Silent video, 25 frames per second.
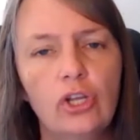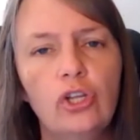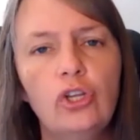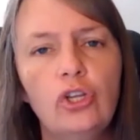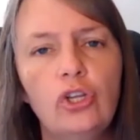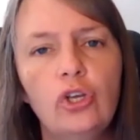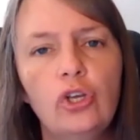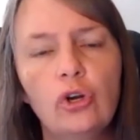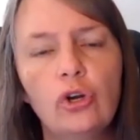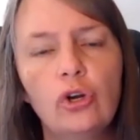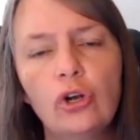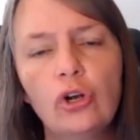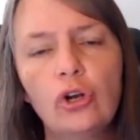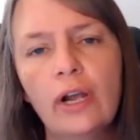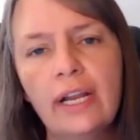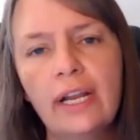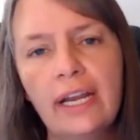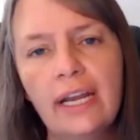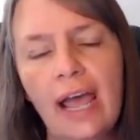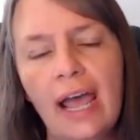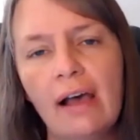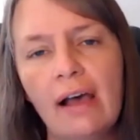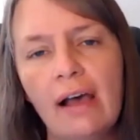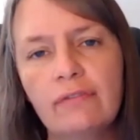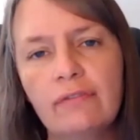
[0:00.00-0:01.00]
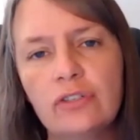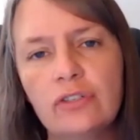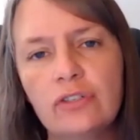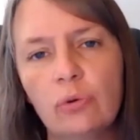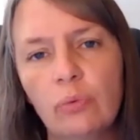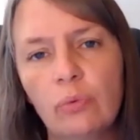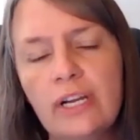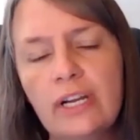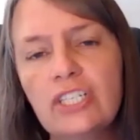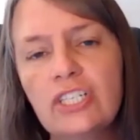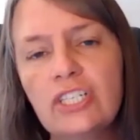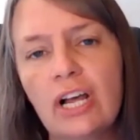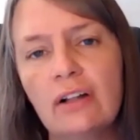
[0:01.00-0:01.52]
you're going to have to
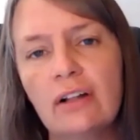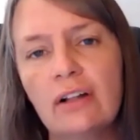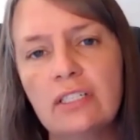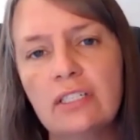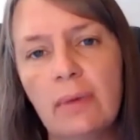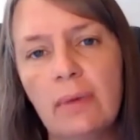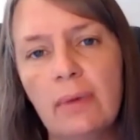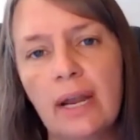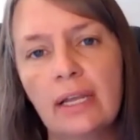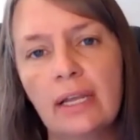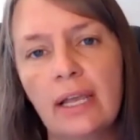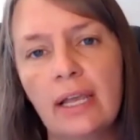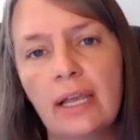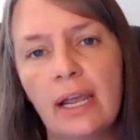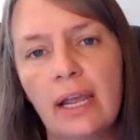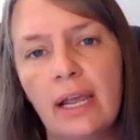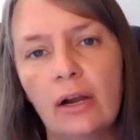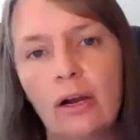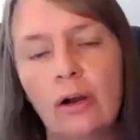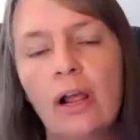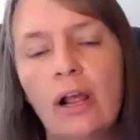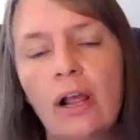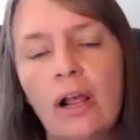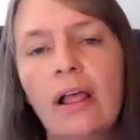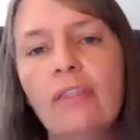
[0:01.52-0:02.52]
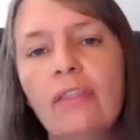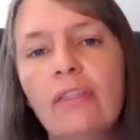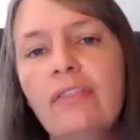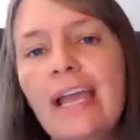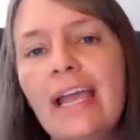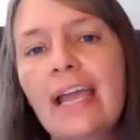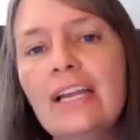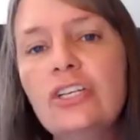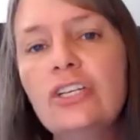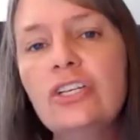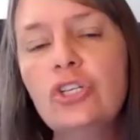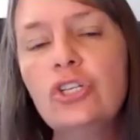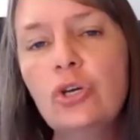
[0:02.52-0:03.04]
reach out to Medicare.
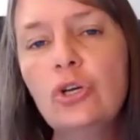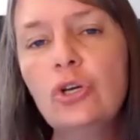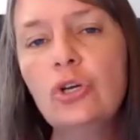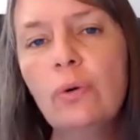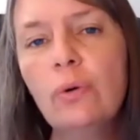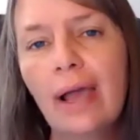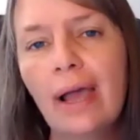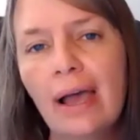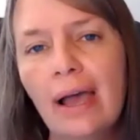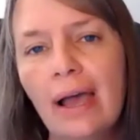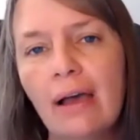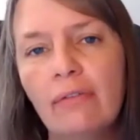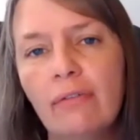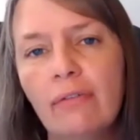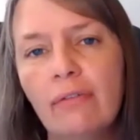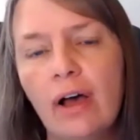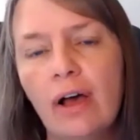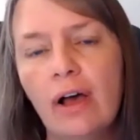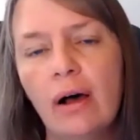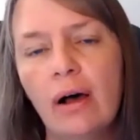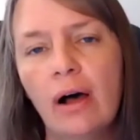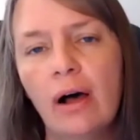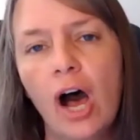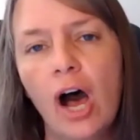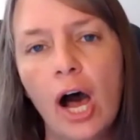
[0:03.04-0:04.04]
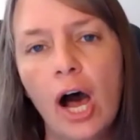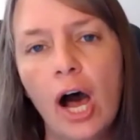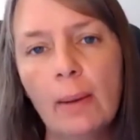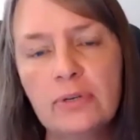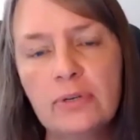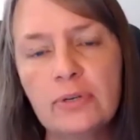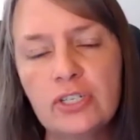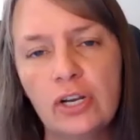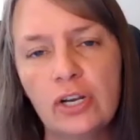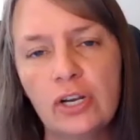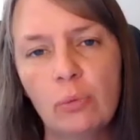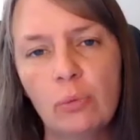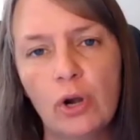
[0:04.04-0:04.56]
They do have an
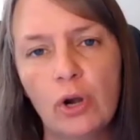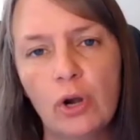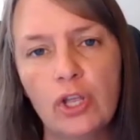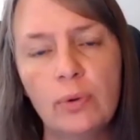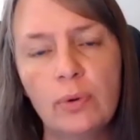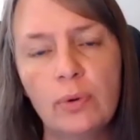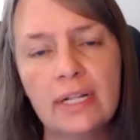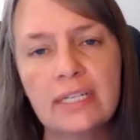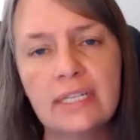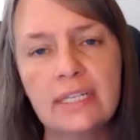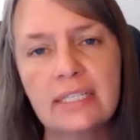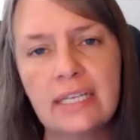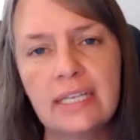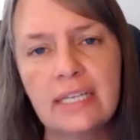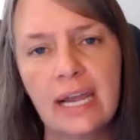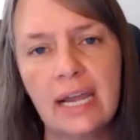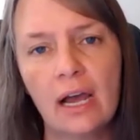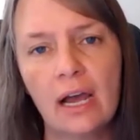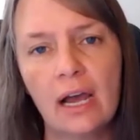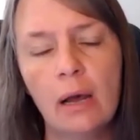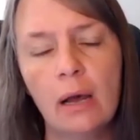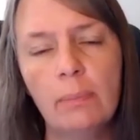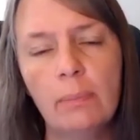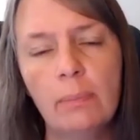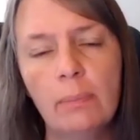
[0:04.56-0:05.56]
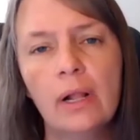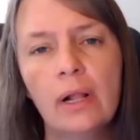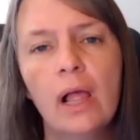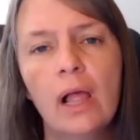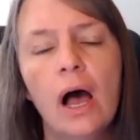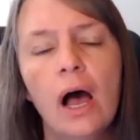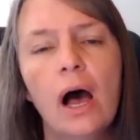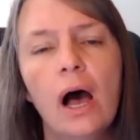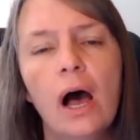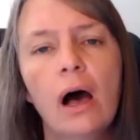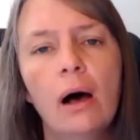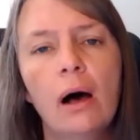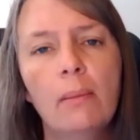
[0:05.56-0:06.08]
option where you can set up
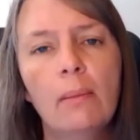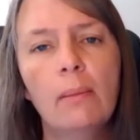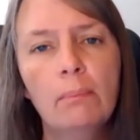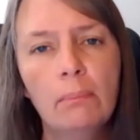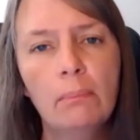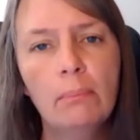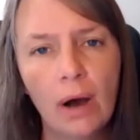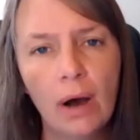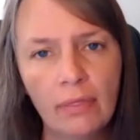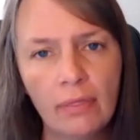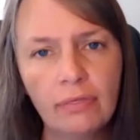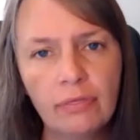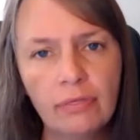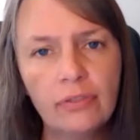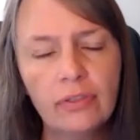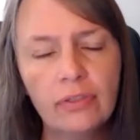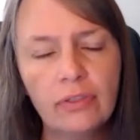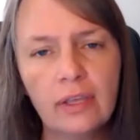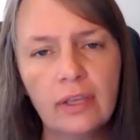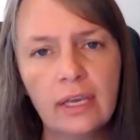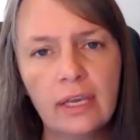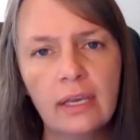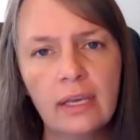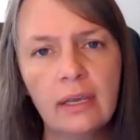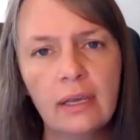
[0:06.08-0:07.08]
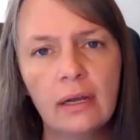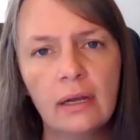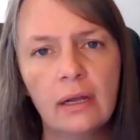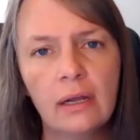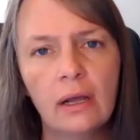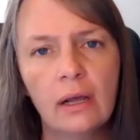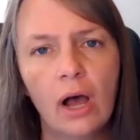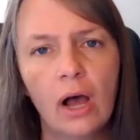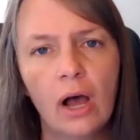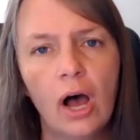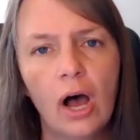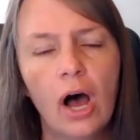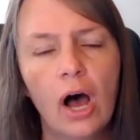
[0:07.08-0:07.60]
a monthly
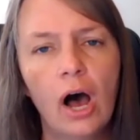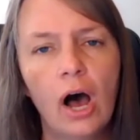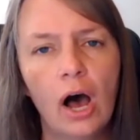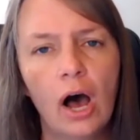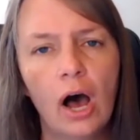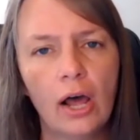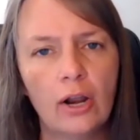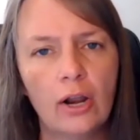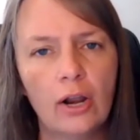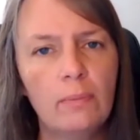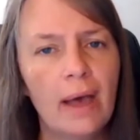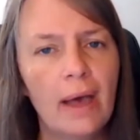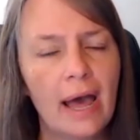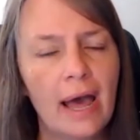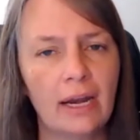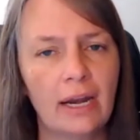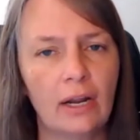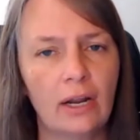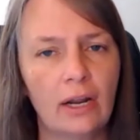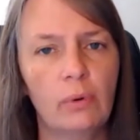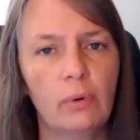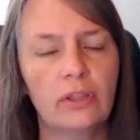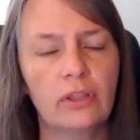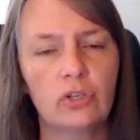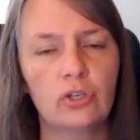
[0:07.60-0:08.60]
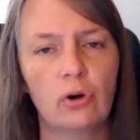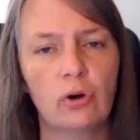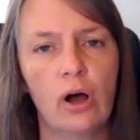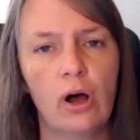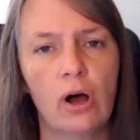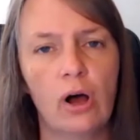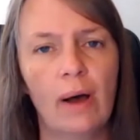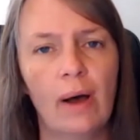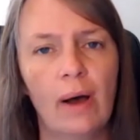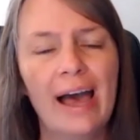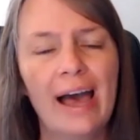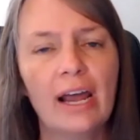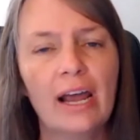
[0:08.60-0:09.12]
automatic
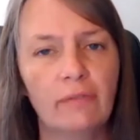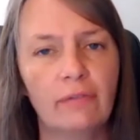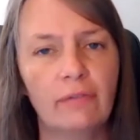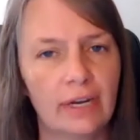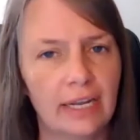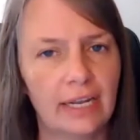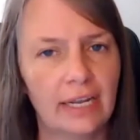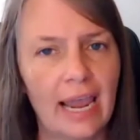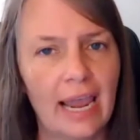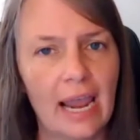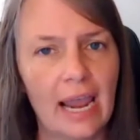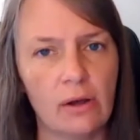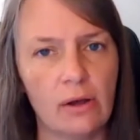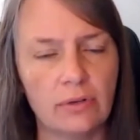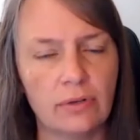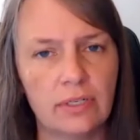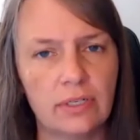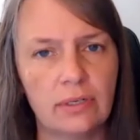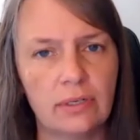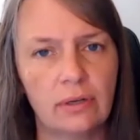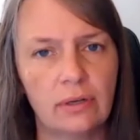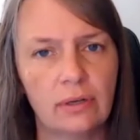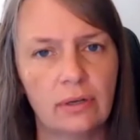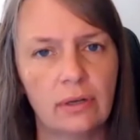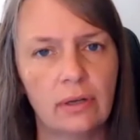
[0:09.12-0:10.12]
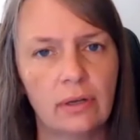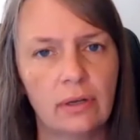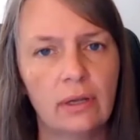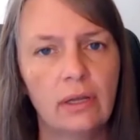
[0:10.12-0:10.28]
withdrawal out of an account.